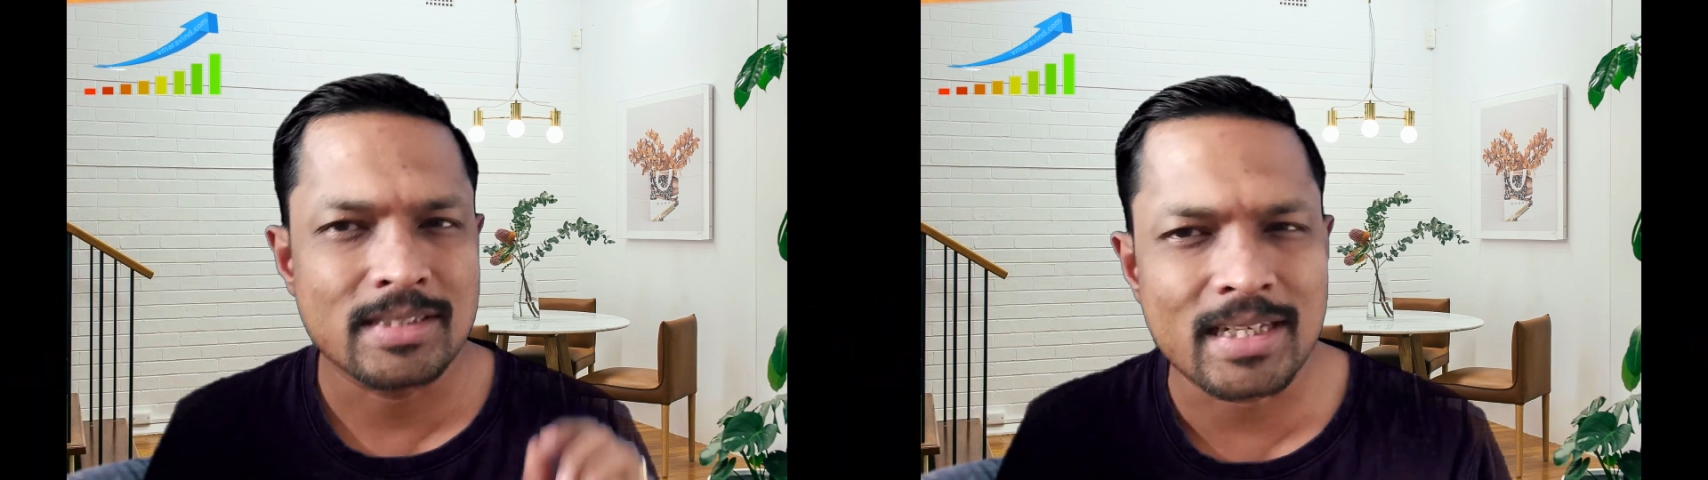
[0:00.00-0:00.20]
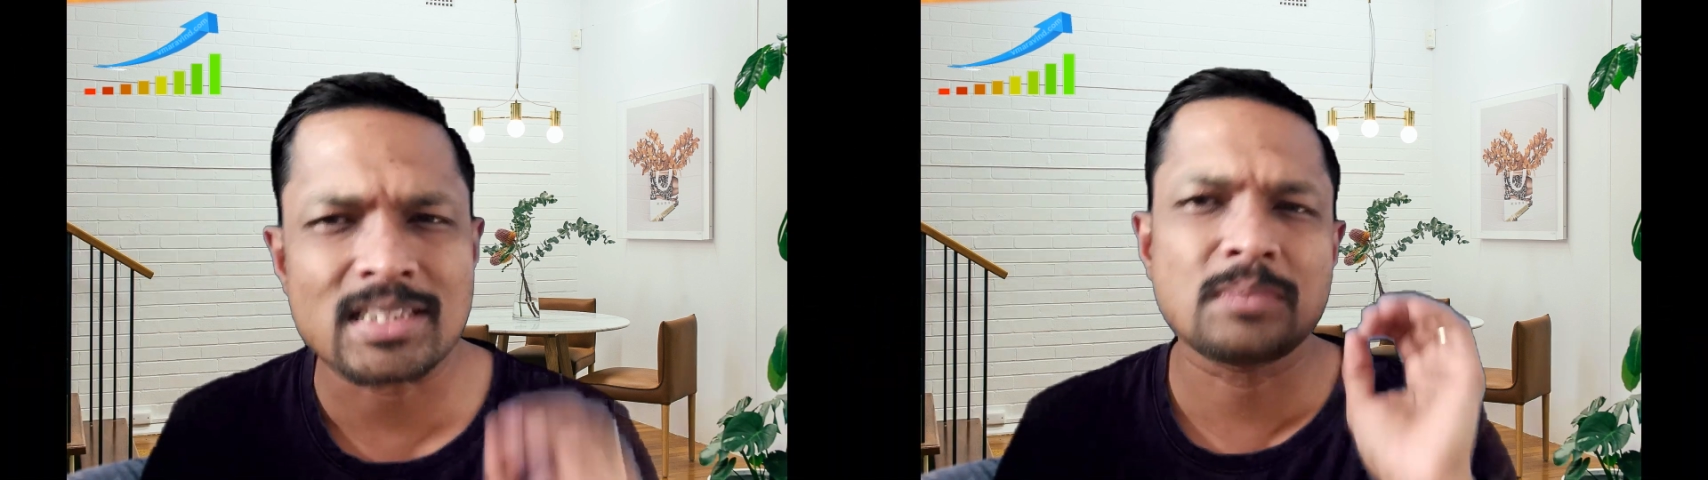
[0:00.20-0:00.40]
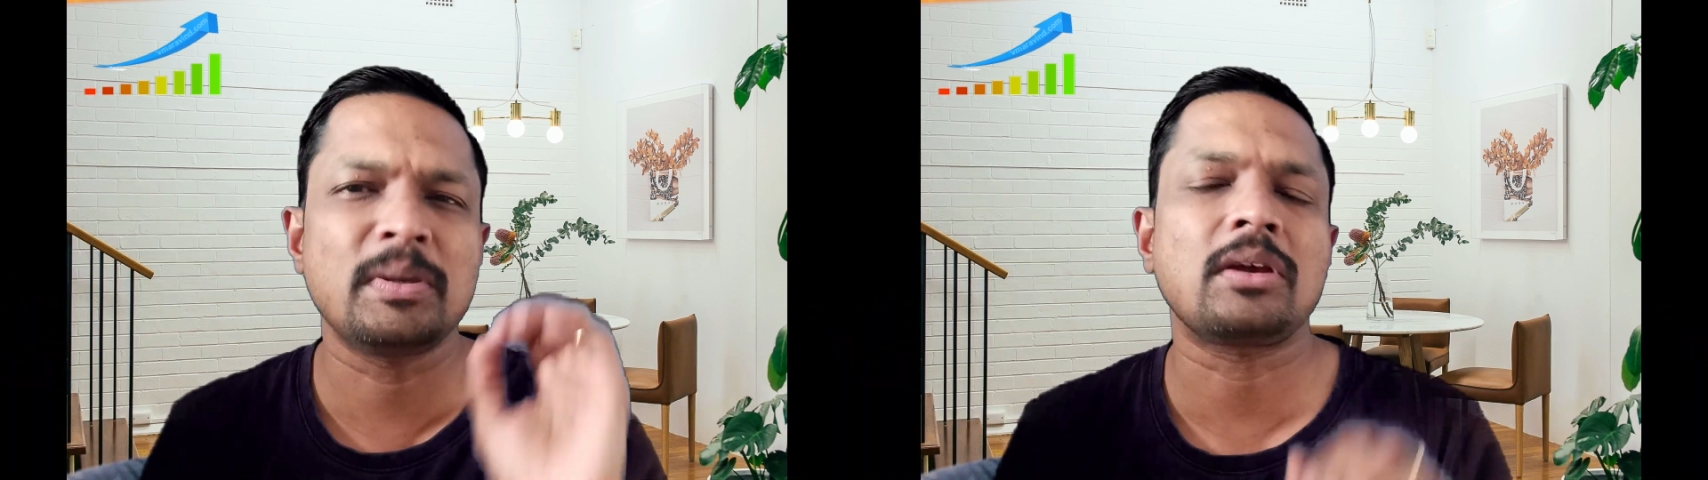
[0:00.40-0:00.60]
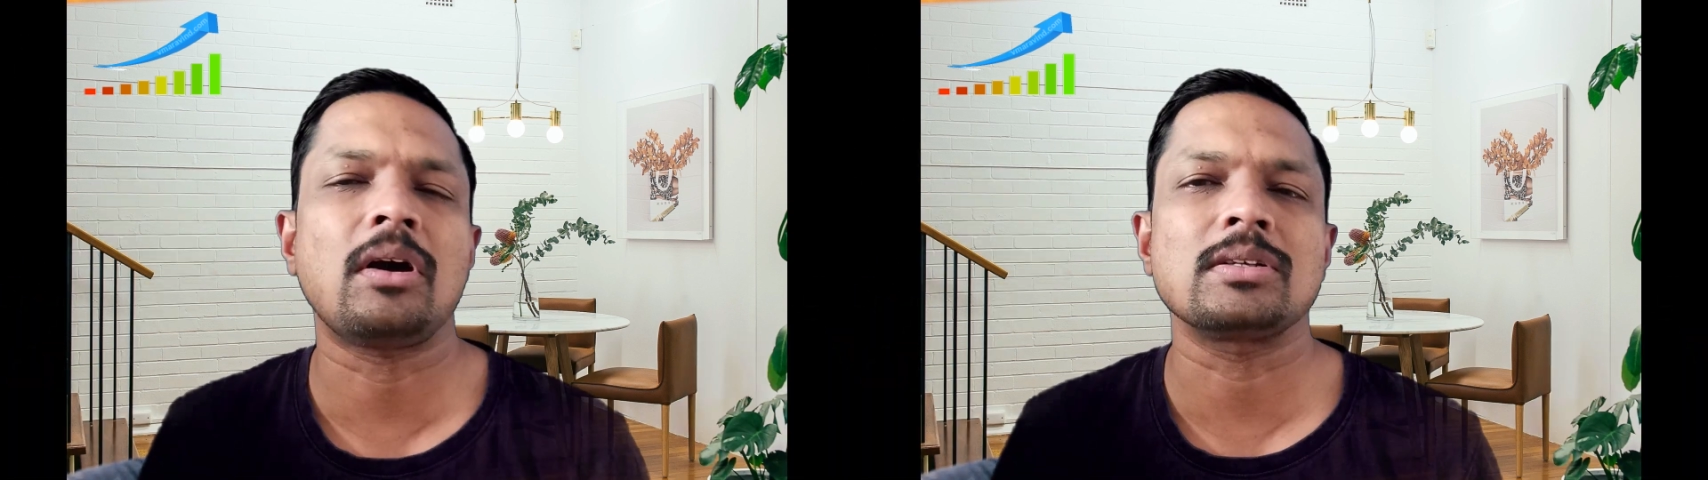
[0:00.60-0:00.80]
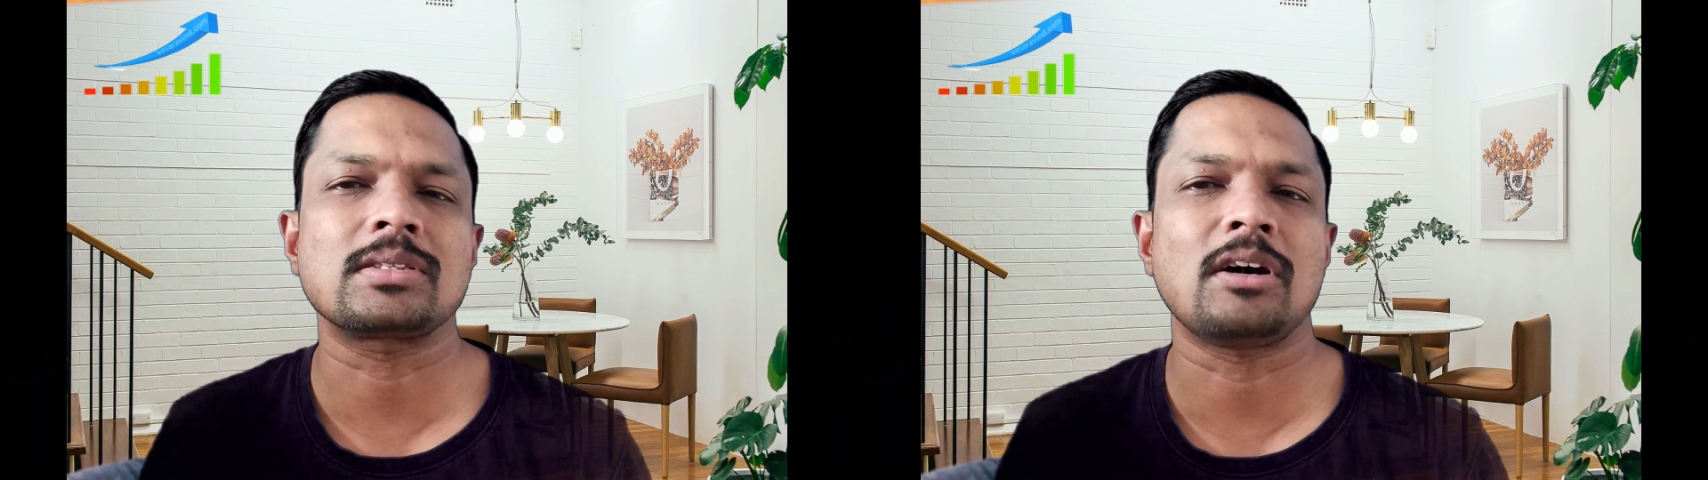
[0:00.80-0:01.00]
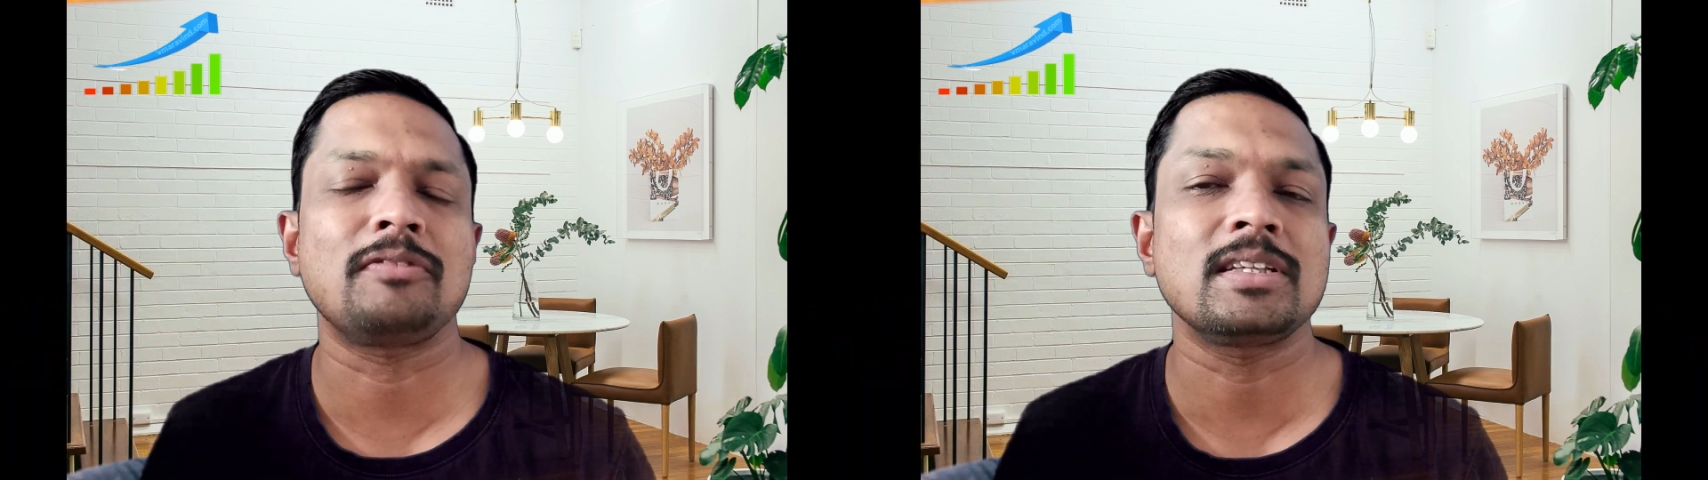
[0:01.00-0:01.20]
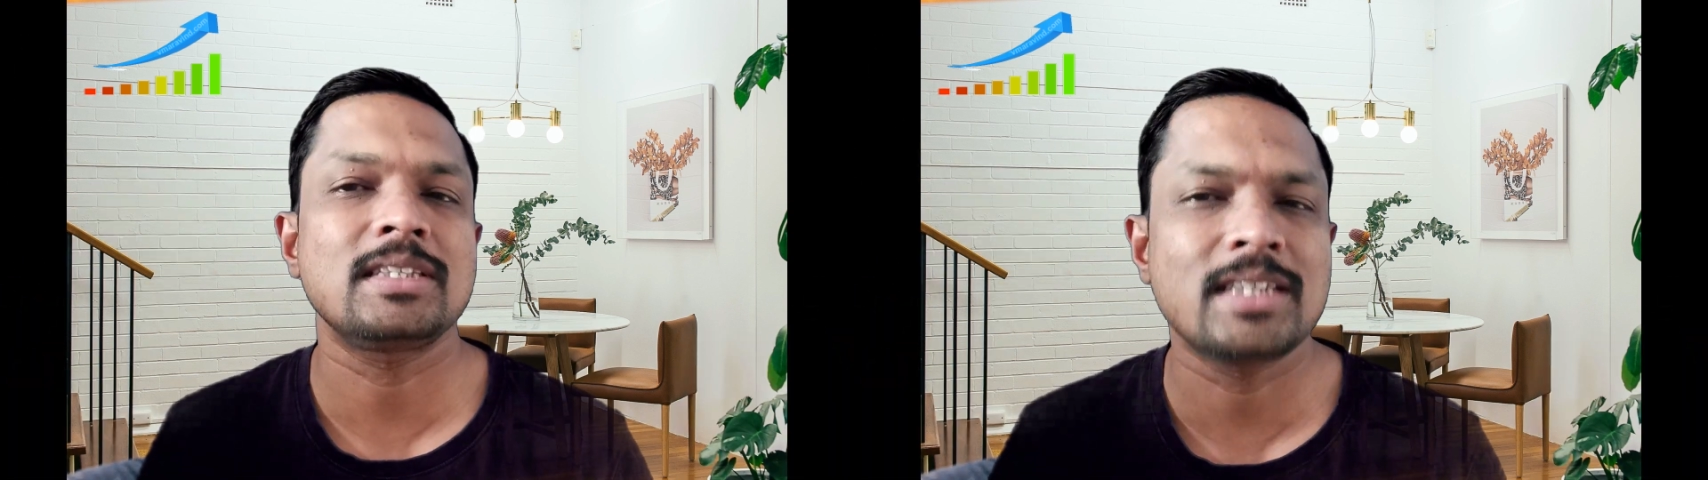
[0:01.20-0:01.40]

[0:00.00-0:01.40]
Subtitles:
just because of a